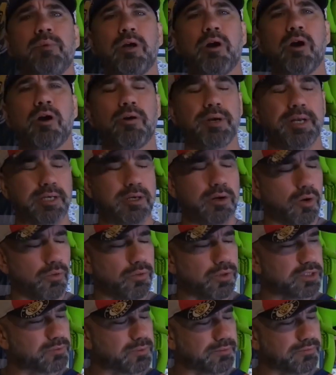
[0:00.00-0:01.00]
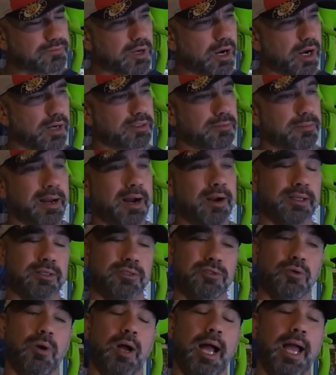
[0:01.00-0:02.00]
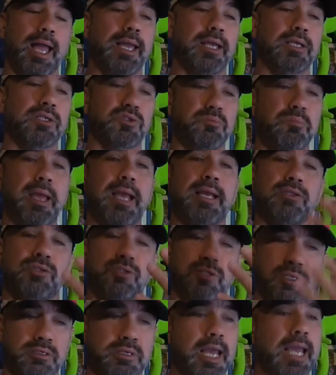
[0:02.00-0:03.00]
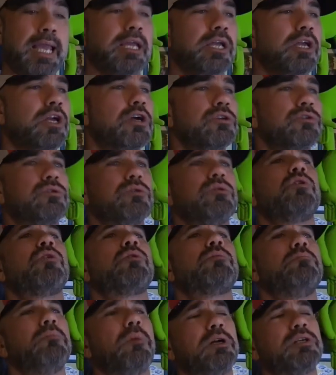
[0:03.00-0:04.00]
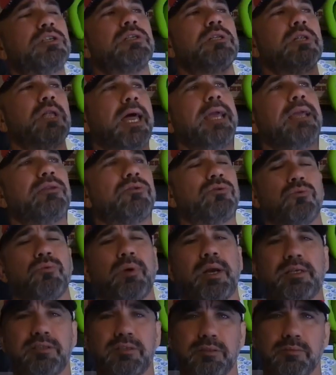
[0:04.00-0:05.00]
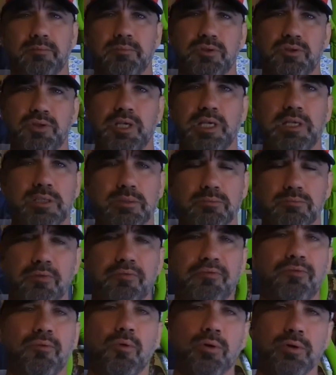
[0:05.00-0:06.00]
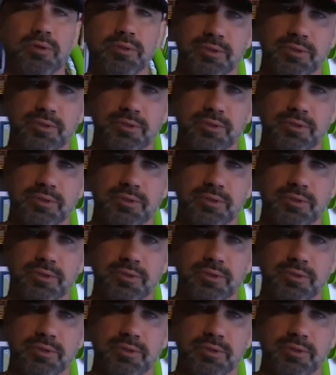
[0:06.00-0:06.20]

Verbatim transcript: We already know this. We've talked about it. So I expect tonight to look much like the rest of the season before